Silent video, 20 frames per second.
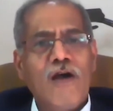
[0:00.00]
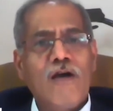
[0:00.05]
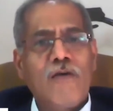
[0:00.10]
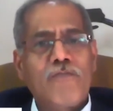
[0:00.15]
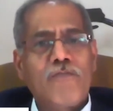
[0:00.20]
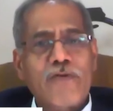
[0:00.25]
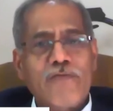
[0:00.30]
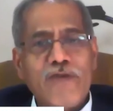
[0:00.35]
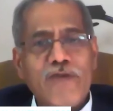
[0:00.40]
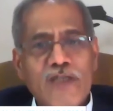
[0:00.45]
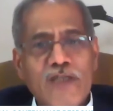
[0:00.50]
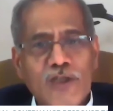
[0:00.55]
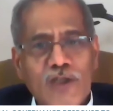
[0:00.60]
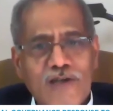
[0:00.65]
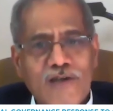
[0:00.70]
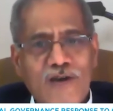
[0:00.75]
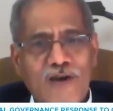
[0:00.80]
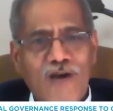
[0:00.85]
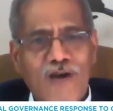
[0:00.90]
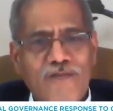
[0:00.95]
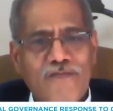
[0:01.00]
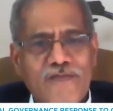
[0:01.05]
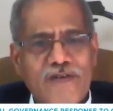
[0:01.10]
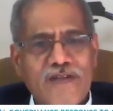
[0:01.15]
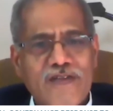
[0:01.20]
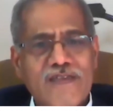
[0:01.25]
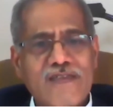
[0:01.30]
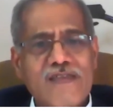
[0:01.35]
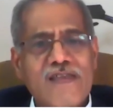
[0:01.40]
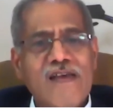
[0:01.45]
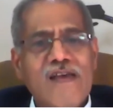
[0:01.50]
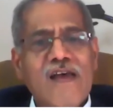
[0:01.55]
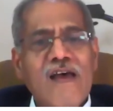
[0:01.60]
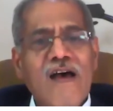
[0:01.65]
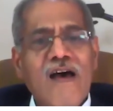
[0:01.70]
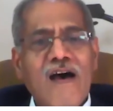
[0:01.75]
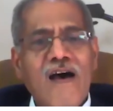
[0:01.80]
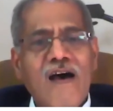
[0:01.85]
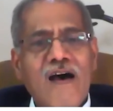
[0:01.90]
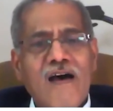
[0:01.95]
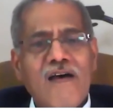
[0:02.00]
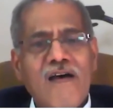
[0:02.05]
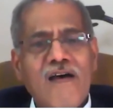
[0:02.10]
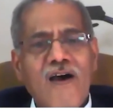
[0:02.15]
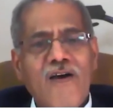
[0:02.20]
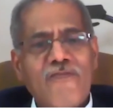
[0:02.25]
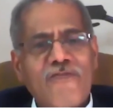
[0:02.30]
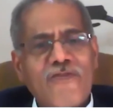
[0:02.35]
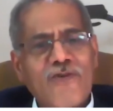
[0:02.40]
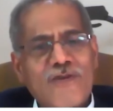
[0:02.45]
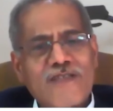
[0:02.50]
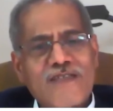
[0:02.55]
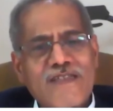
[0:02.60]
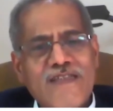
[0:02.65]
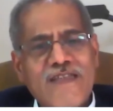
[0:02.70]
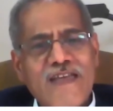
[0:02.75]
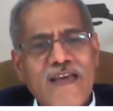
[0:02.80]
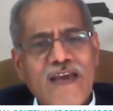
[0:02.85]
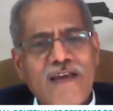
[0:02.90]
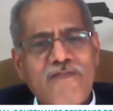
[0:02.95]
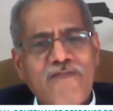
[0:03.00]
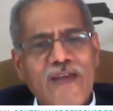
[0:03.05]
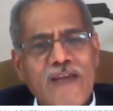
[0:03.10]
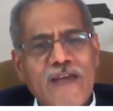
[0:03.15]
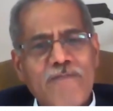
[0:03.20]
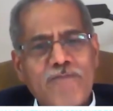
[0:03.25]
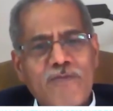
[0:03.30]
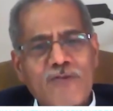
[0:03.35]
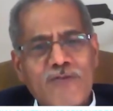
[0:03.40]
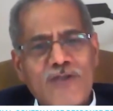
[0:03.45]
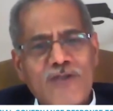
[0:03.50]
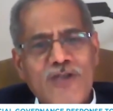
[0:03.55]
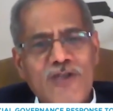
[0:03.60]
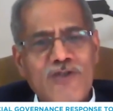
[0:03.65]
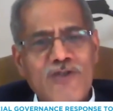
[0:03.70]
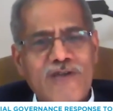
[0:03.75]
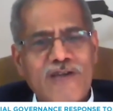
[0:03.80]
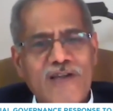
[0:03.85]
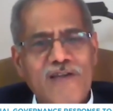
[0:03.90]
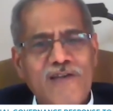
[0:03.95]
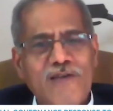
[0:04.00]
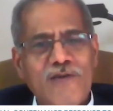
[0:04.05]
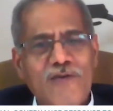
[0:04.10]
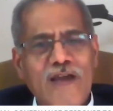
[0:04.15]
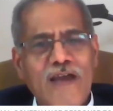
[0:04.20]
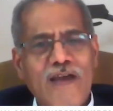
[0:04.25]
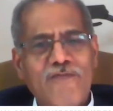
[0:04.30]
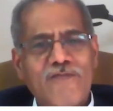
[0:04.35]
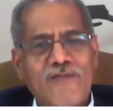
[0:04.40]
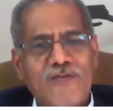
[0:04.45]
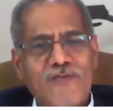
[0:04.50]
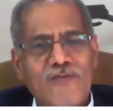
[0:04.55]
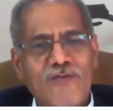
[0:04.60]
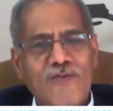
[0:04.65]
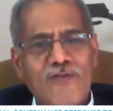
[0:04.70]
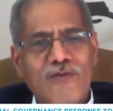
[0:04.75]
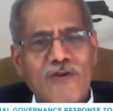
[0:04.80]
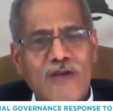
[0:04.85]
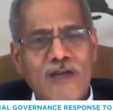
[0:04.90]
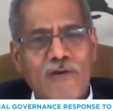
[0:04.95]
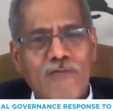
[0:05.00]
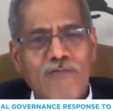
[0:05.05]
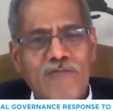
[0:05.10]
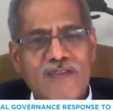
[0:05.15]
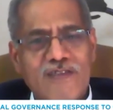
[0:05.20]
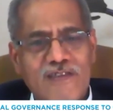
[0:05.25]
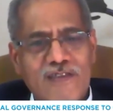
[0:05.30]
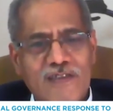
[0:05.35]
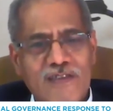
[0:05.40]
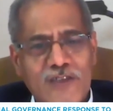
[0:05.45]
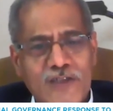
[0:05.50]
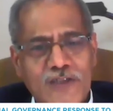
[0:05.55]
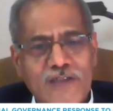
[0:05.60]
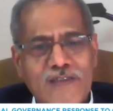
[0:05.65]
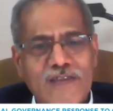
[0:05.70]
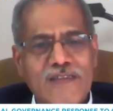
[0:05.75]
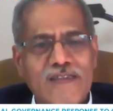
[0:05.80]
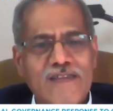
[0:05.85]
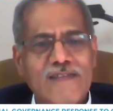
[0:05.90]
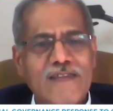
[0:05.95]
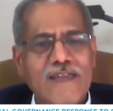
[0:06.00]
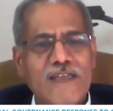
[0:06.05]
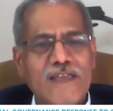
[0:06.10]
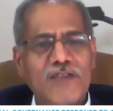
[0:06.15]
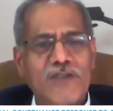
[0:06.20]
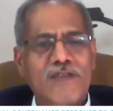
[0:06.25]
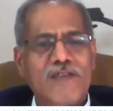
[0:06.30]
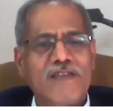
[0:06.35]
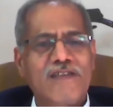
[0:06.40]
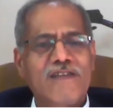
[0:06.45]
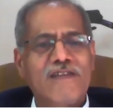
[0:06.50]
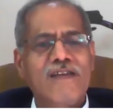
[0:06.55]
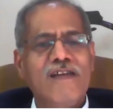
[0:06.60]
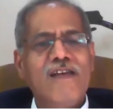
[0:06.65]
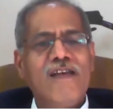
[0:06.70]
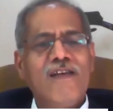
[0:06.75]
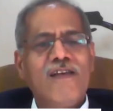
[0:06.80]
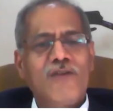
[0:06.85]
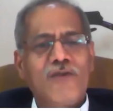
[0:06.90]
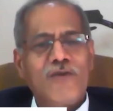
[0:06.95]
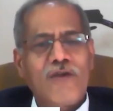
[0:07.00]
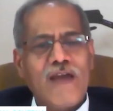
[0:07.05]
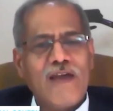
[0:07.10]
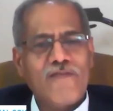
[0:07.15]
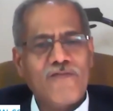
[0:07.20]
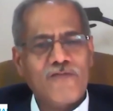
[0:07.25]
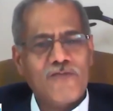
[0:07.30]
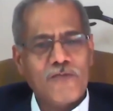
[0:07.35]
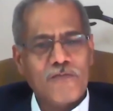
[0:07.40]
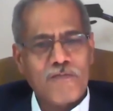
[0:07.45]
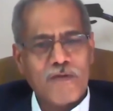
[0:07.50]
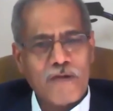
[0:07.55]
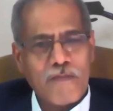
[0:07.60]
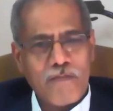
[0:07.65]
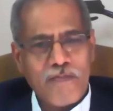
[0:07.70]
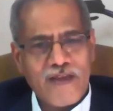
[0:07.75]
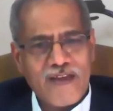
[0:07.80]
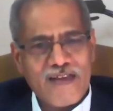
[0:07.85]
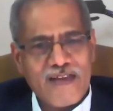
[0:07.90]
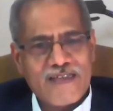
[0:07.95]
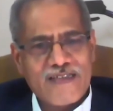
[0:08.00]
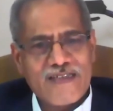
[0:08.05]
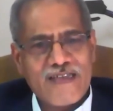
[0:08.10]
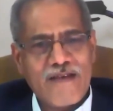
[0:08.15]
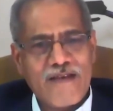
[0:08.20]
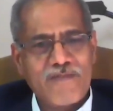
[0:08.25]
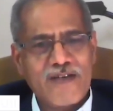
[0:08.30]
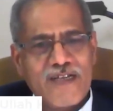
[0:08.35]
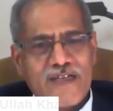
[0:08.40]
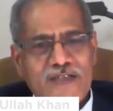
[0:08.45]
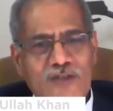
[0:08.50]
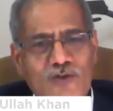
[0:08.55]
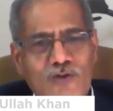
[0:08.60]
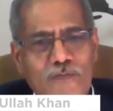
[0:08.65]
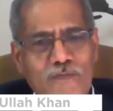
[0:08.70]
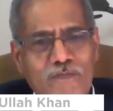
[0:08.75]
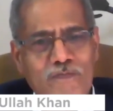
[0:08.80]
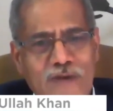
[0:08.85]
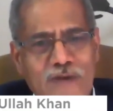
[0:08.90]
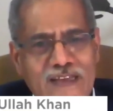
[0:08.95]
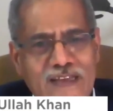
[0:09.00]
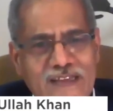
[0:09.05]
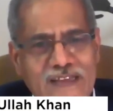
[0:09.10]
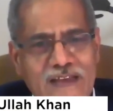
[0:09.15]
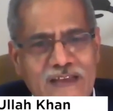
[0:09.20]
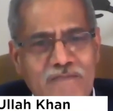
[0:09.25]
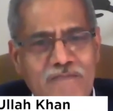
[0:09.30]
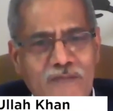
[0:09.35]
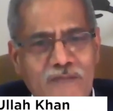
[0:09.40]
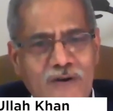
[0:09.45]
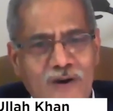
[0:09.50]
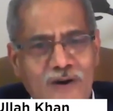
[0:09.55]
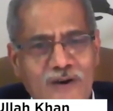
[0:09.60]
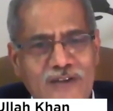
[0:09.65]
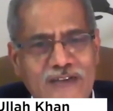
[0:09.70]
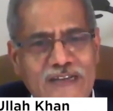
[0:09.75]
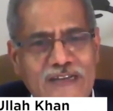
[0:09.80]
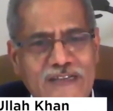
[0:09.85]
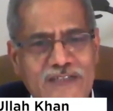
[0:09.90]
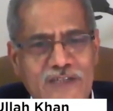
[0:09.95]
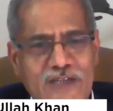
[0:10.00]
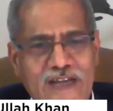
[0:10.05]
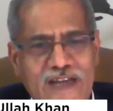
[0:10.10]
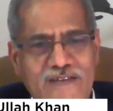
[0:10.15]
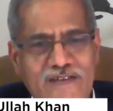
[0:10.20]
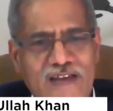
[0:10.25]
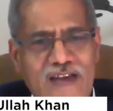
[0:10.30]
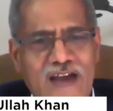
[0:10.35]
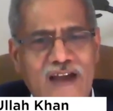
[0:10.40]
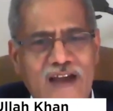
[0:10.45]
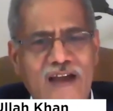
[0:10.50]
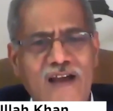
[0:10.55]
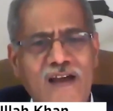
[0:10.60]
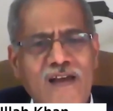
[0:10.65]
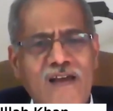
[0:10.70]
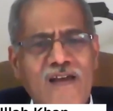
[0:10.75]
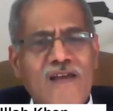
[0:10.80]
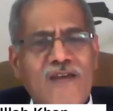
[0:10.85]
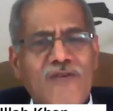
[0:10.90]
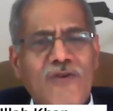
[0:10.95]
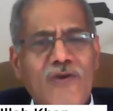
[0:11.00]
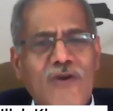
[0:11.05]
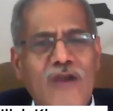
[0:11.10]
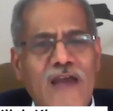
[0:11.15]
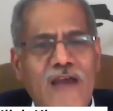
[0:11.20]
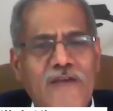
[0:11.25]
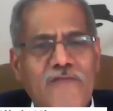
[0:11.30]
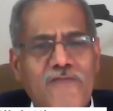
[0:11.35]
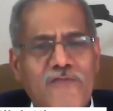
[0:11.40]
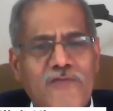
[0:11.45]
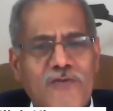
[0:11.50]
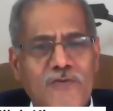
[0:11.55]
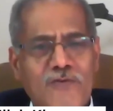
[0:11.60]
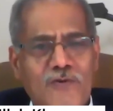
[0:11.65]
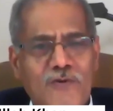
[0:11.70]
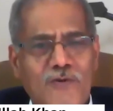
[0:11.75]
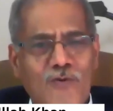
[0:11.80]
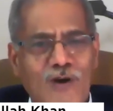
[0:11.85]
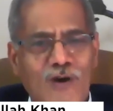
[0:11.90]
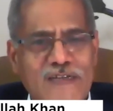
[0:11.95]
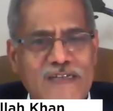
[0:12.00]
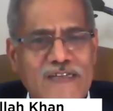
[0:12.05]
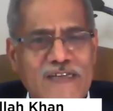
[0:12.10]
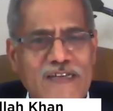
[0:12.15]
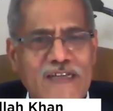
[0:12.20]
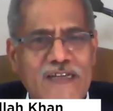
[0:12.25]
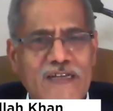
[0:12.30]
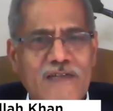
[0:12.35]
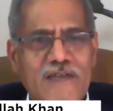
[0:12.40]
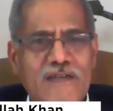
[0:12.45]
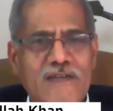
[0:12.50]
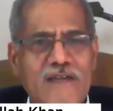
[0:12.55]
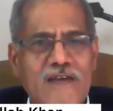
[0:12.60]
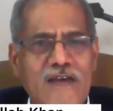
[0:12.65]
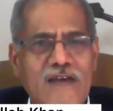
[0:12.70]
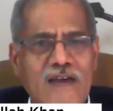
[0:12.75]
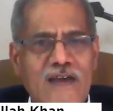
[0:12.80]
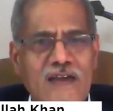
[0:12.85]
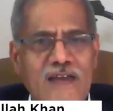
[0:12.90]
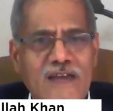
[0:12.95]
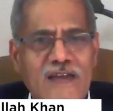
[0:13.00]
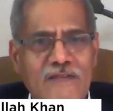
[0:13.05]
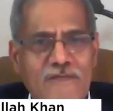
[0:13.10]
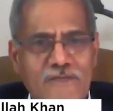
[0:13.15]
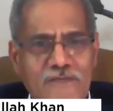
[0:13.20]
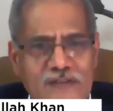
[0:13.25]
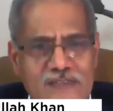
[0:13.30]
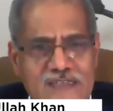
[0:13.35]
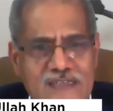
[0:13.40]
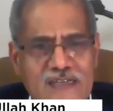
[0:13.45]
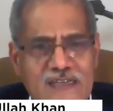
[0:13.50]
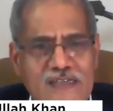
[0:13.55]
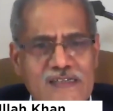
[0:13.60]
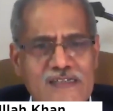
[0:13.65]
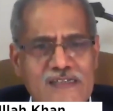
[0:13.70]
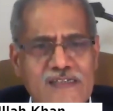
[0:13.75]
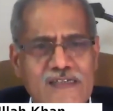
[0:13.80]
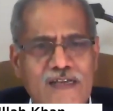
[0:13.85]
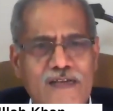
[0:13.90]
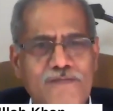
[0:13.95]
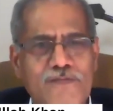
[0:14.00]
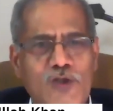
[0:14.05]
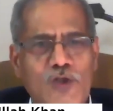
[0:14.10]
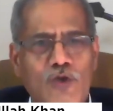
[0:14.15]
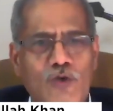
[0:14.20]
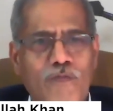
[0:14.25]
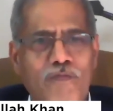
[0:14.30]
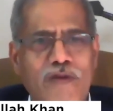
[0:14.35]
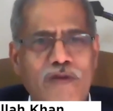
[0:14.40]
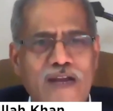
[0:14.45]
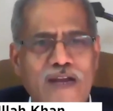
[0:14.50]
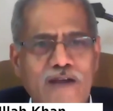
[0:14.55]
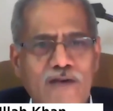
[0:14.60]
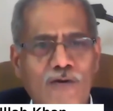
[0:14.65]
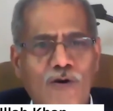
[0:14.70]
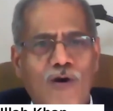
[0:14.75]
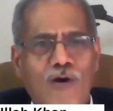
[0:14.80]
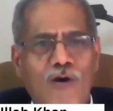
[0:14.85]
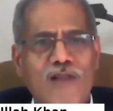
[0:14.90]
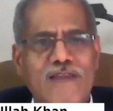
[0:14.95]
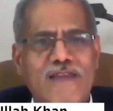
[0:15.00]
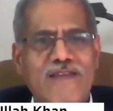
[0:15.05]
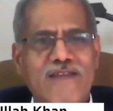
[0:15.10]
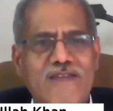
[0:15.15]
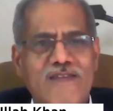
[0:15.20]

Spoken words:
provincial conference. Of course, they are very procedural. You have to requisition the session. You have to prepare summaries to bring them on agenda. You have to coordinate in physical terms to bring all the